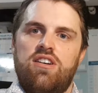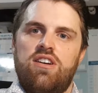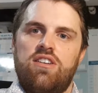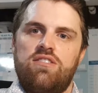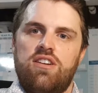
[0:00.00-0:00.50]

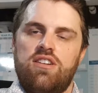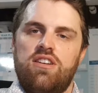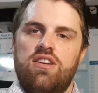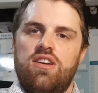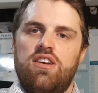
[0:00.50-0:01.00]

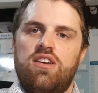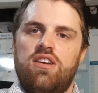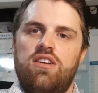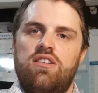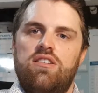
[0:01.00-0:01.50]
anxiety,
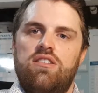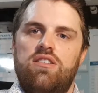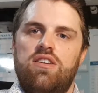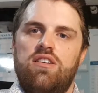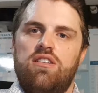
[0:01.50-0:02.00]
and
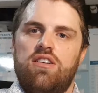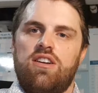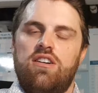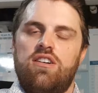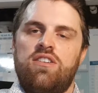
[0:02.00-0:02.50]
then I
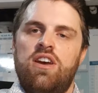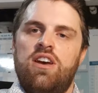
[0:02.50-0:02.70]
can't